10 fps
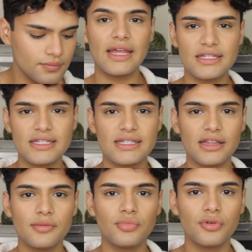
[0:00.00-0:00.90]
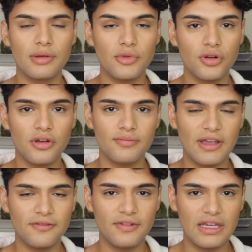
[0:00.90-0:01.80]
And to set the perimeter of
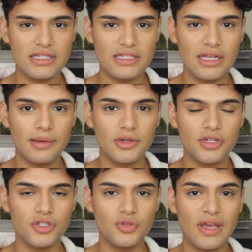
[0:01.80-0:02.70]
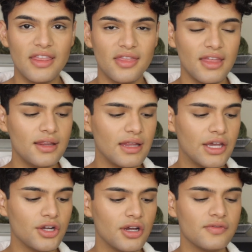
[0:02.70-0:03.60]
my face, I'm gonna do a thin
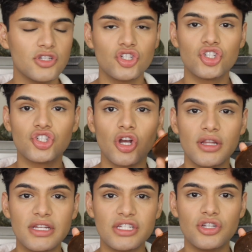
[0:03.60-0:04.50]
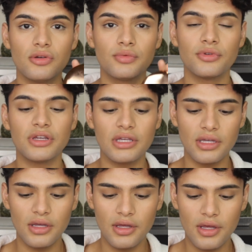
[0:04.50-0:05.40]
layer of this Charlotte
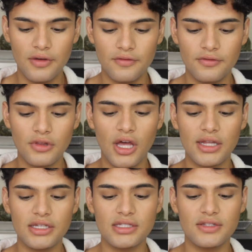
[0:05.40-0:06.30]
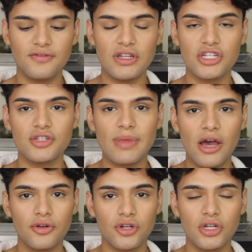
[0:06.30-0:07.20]
Tilbury Flawless Finish
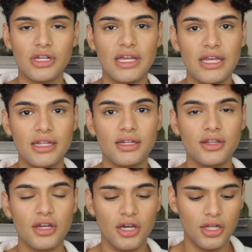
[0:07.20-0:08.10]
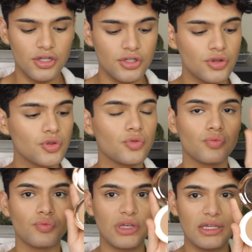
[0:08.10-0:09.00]
Powder in the color
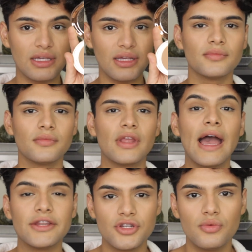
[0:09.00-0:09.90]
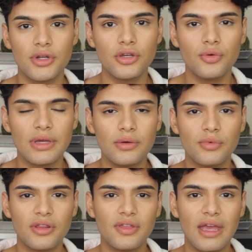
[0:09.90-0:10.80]
3. I don't wanna go in
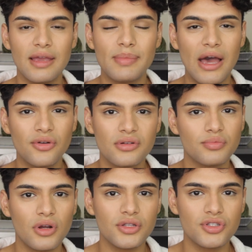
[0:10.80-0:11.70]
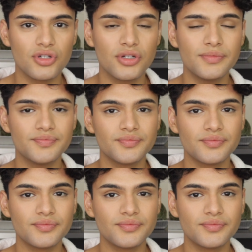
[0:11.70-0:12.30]
with a powdered bronzer